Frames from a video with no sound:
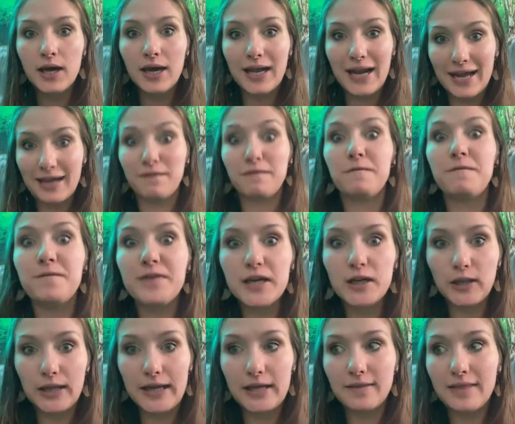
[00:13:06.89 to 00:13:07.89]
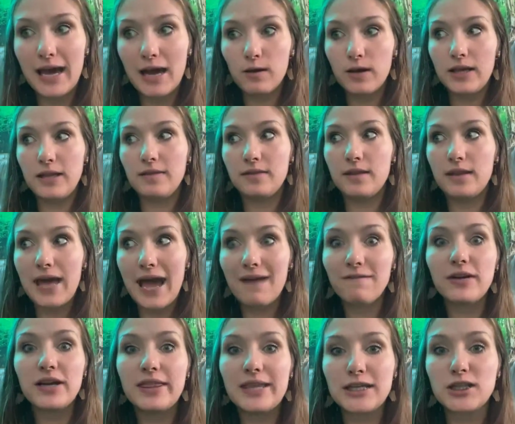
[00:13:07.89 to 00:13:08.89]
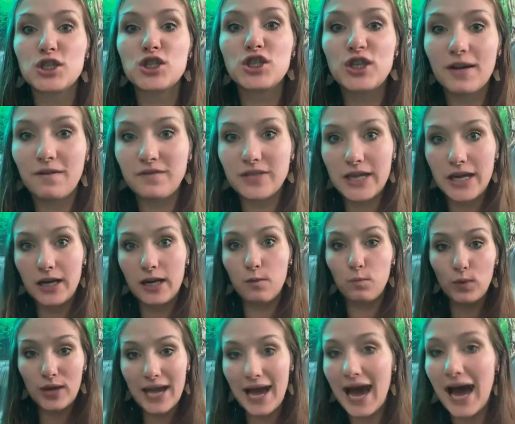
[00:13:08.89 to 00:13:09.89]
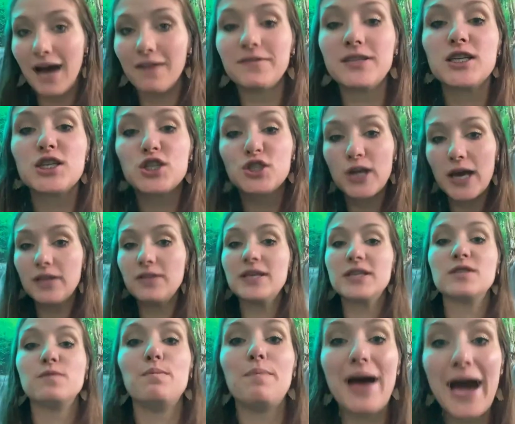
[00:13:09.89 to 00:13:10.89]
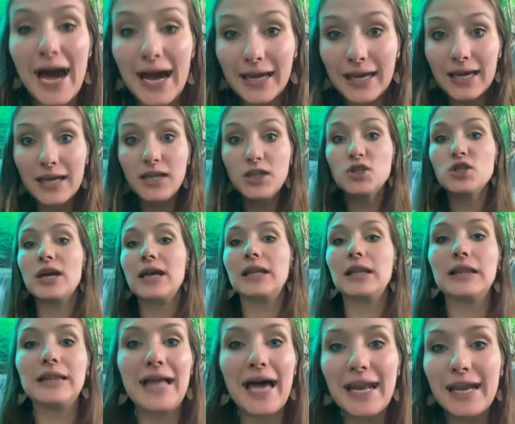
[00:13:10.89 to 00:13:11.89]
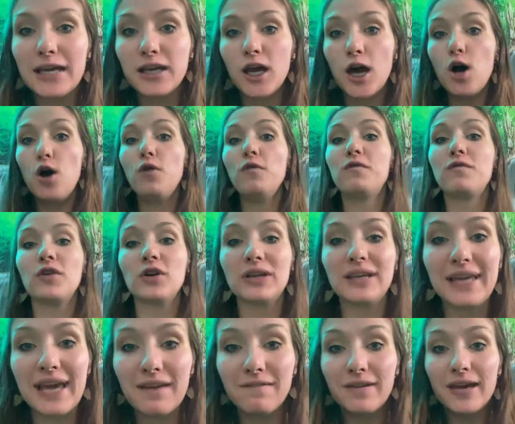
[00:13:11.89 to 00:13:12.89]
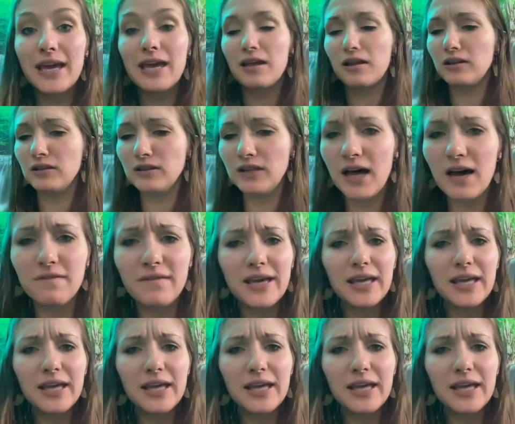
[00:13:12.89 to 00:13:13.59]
And I can feel it, everything's shifting, and we have to shed this baggage and let it go, forgive it, love